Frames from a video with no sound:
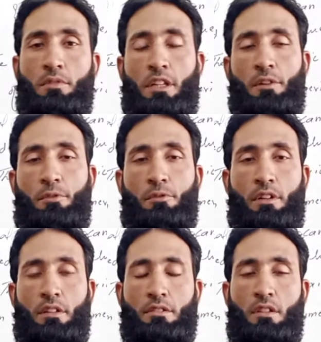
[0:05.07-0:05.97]
dear
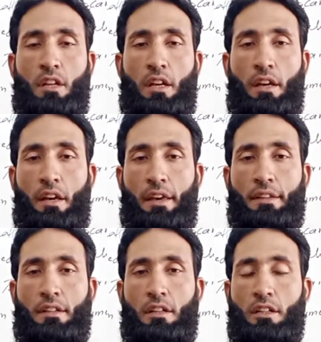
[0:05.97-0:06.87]
viewers.
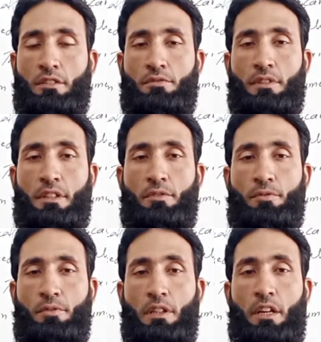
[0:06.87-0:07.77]
In the last video,
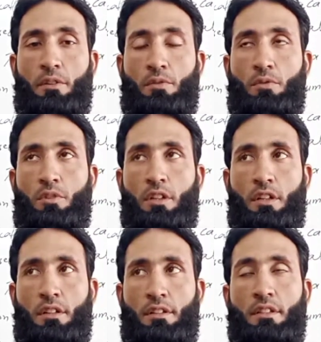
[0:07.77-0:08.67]
we have
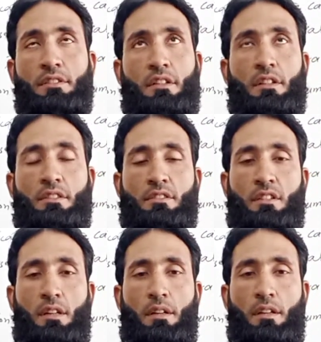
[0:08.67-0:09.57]
discussed
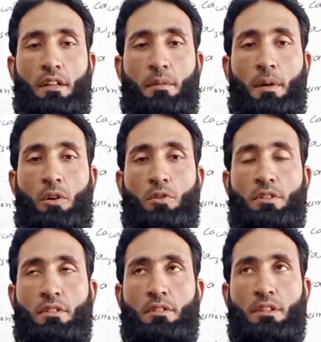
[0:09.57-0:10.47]

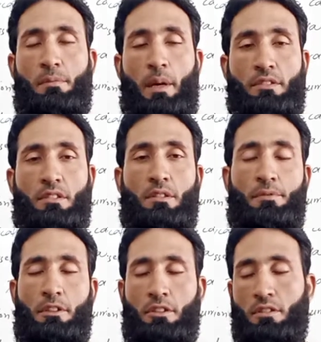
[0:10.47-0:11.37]
about the basic
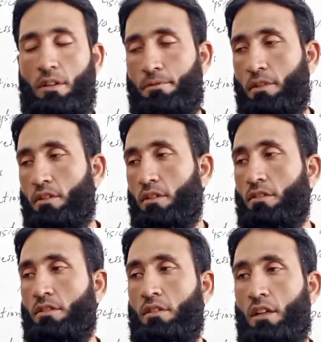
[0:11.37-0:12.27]
definitions of
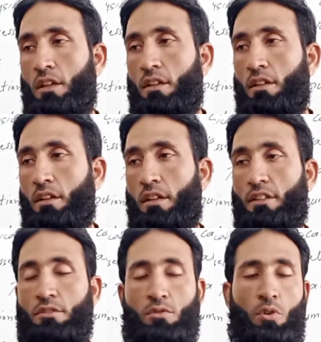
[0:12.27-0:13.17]
physics,
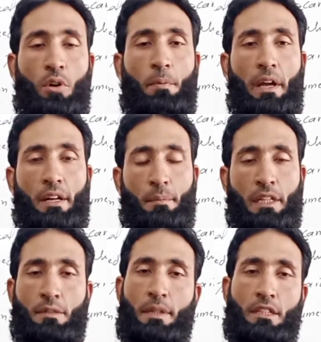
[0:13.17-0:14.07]
its scope, and
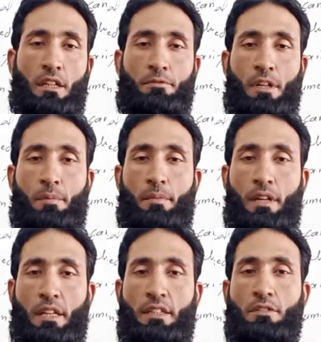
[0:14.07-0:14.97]
mathematical form.
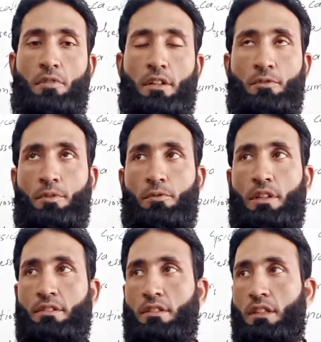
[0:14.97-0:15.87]
In this video, we
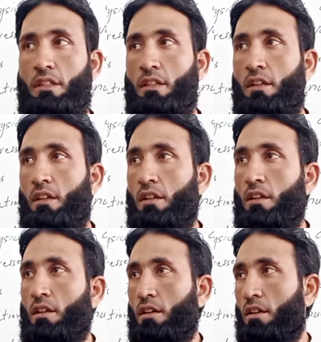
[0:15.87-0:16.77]

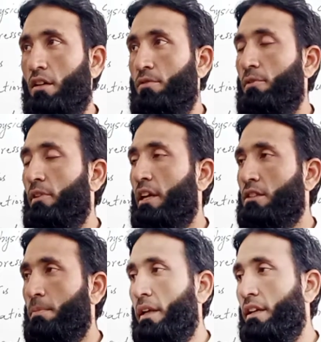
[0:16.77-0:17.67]
will
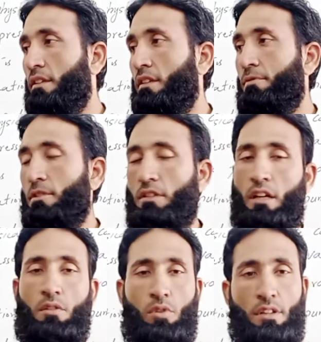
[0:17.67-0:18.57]
explain the
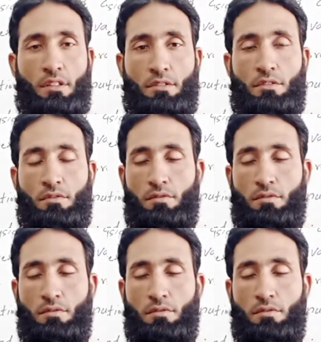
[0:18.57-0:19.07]
physical quantities.